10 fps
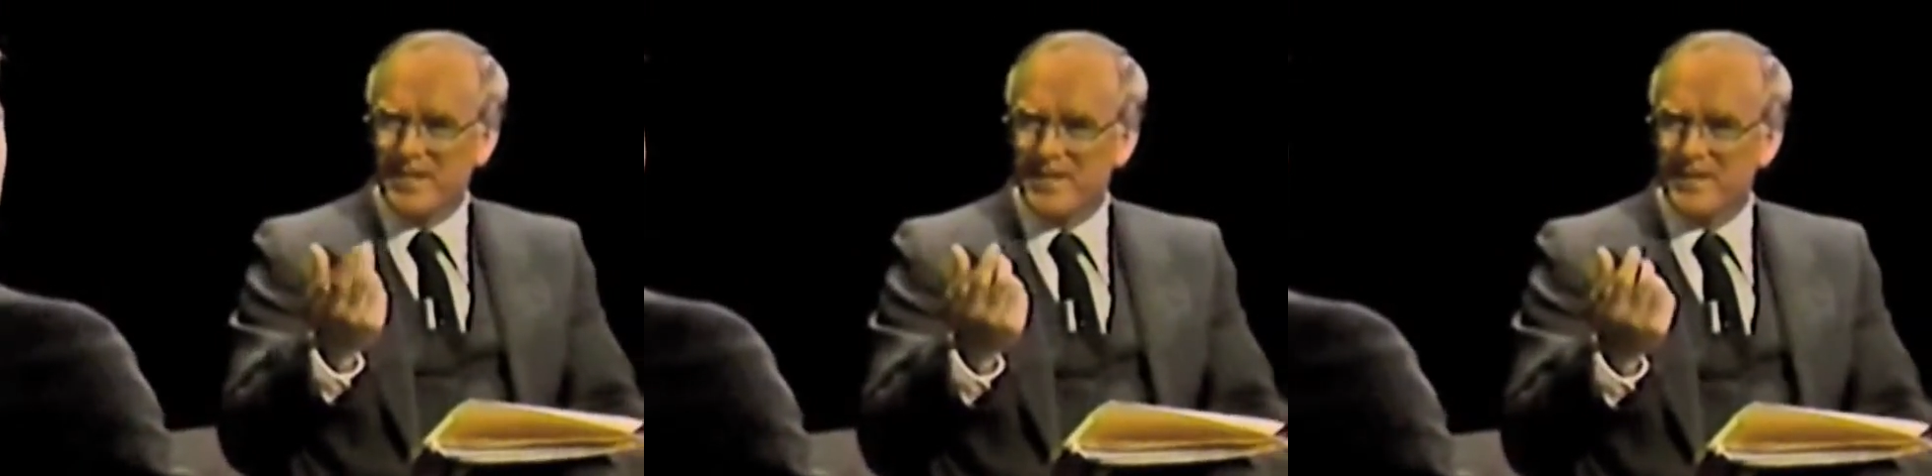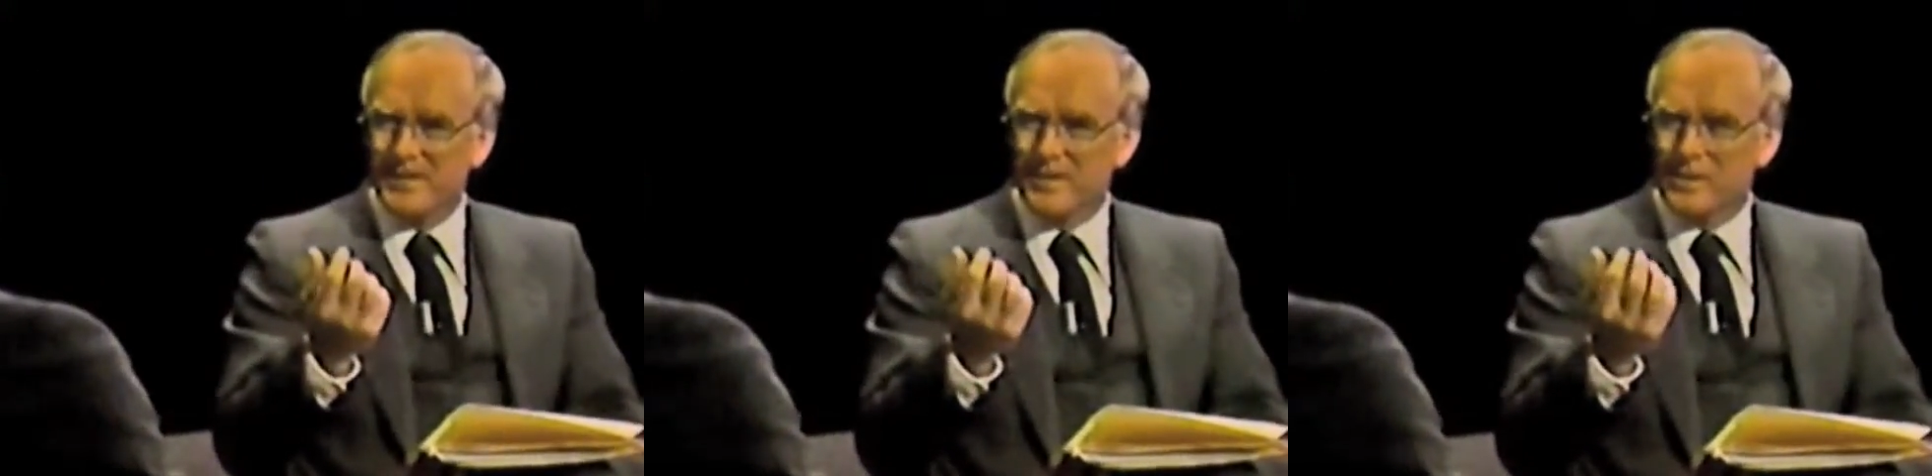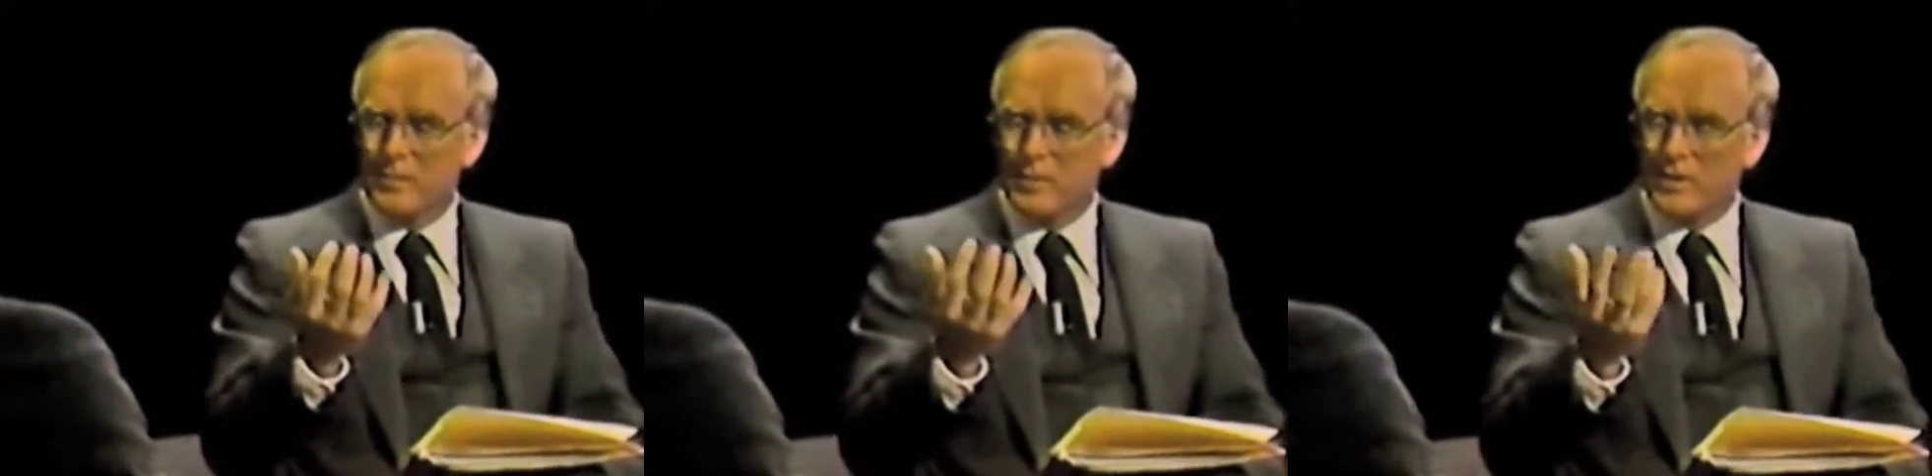hand
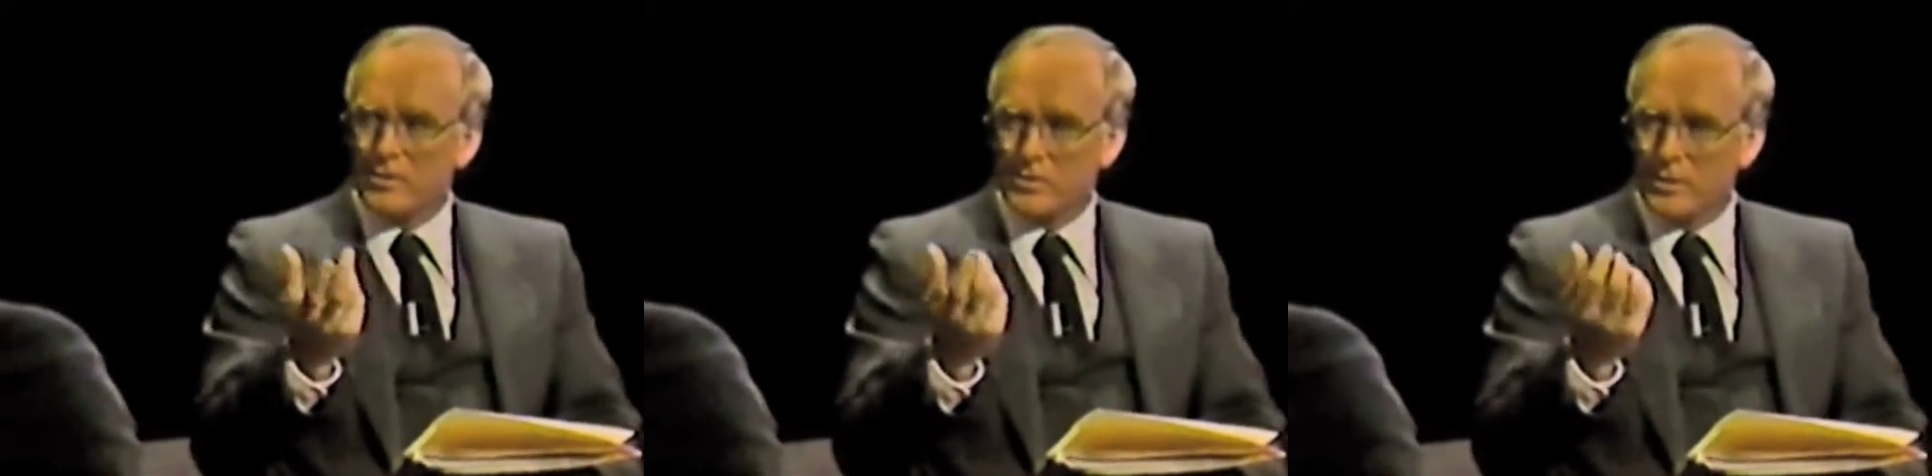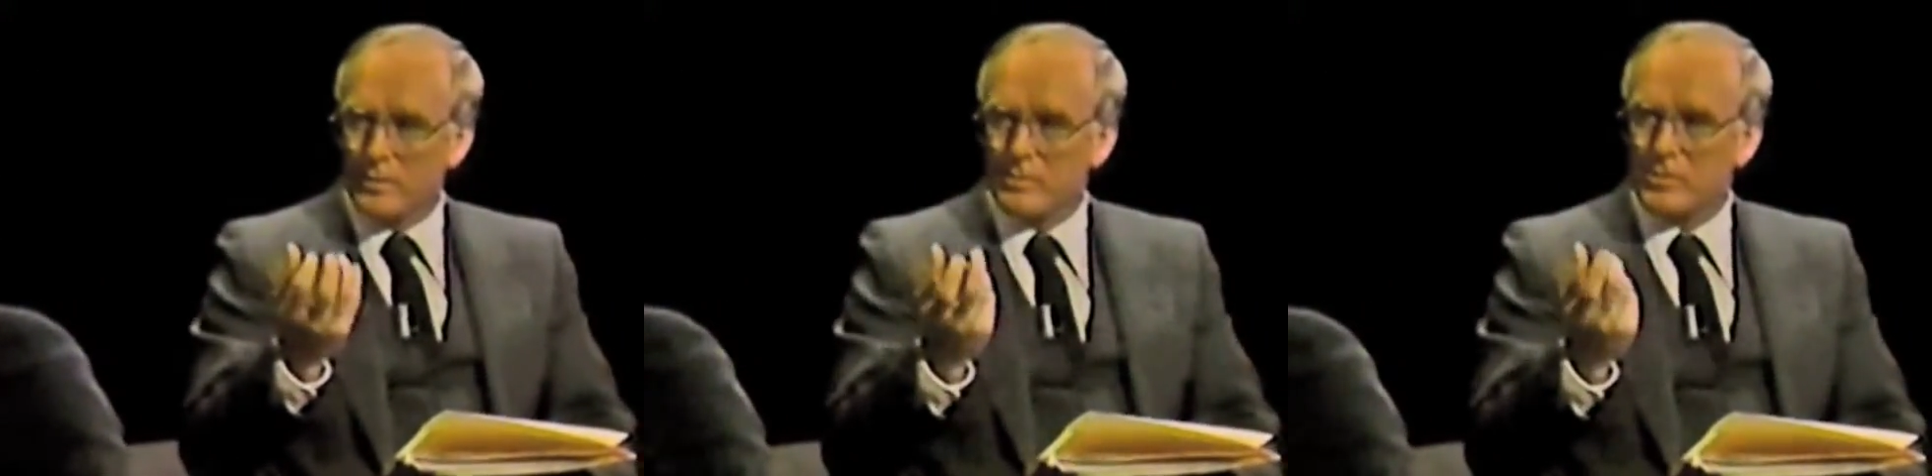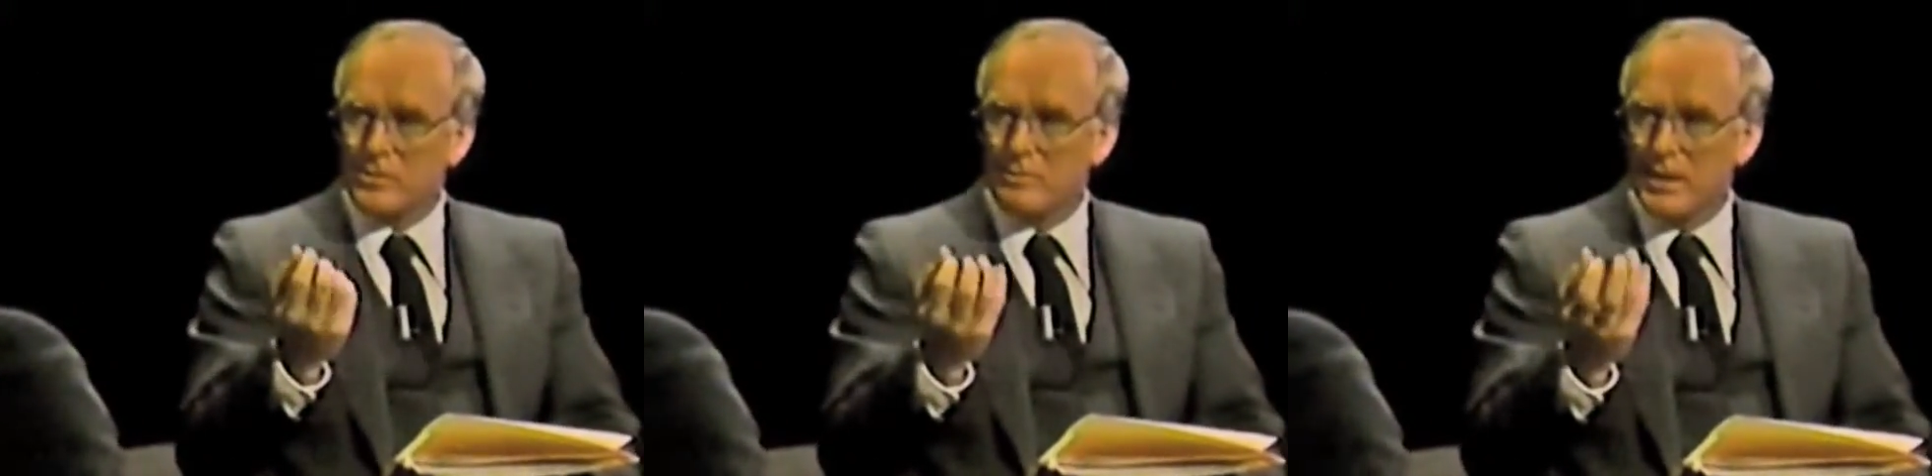because they're
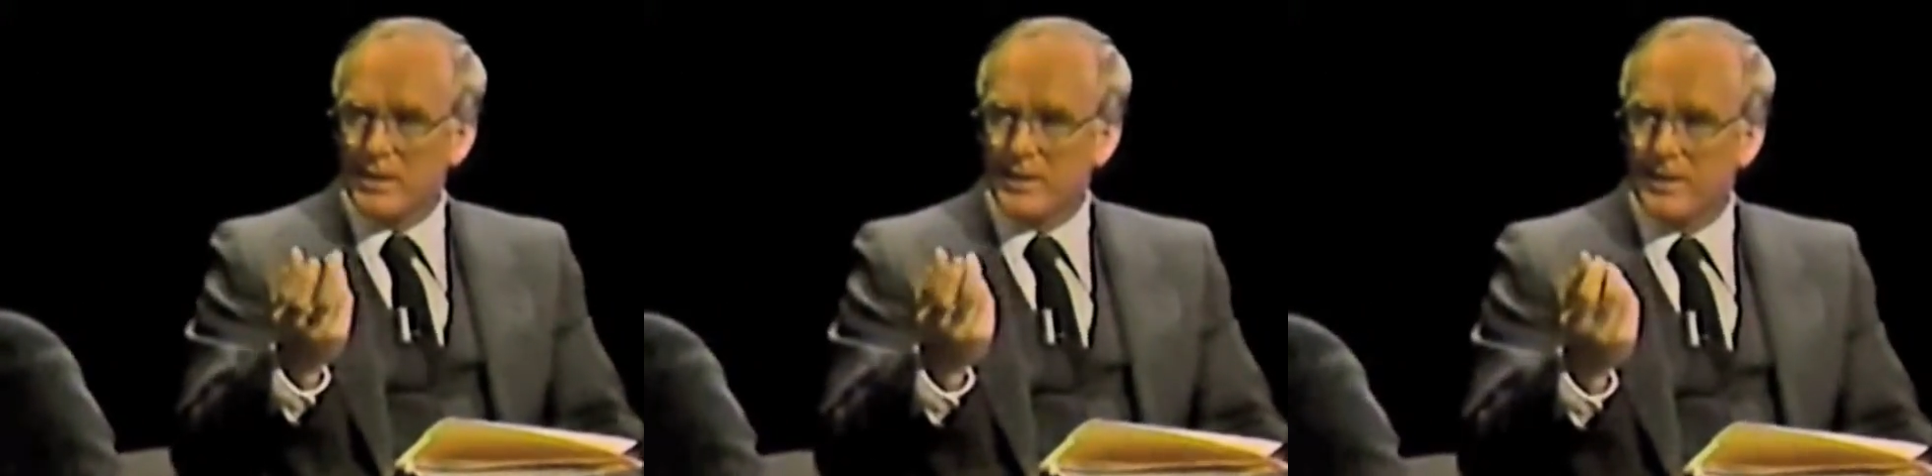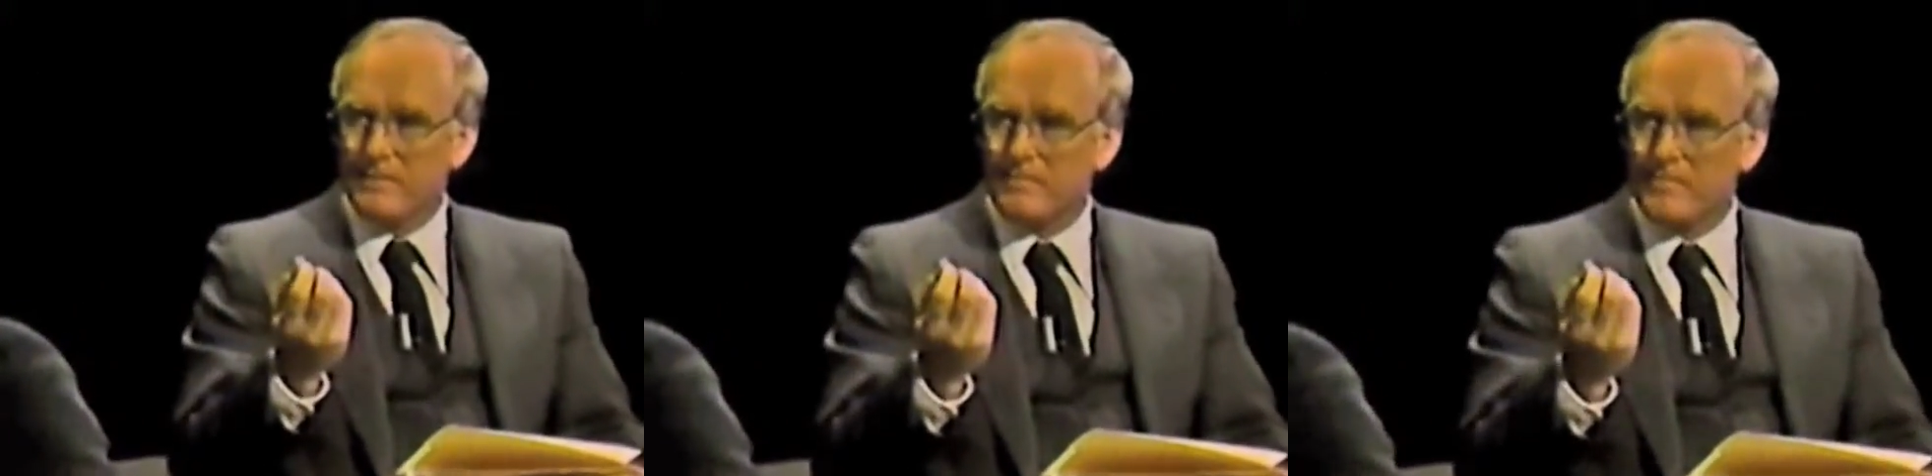members of the body.